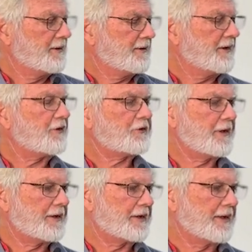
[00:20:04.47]
Next
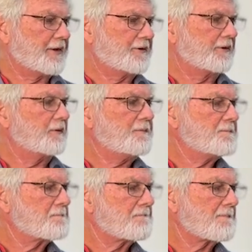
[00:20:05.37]
thing you're going to do,
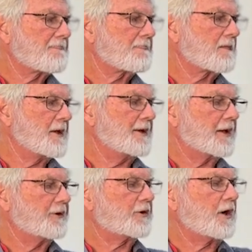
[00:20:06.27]
you
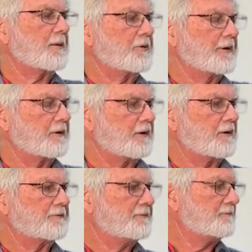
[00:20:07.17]
get the carburetor
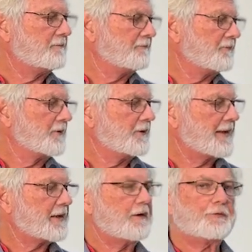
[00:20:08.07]
off.
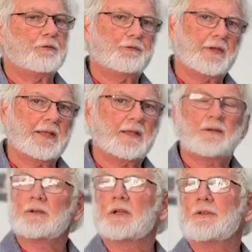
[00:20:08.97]
Take off the
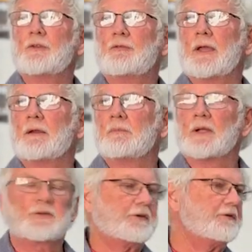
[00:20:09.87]
fan, cut the fan
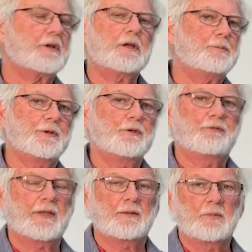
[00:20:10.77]
belts, because you're going to put new
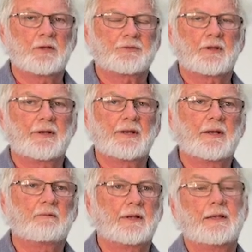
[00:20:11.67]
fan belts on it
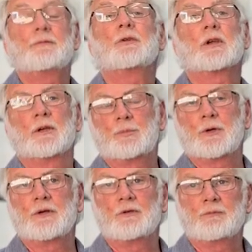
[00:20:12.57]
anyway. If you're not
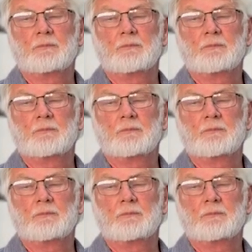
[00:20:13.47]
going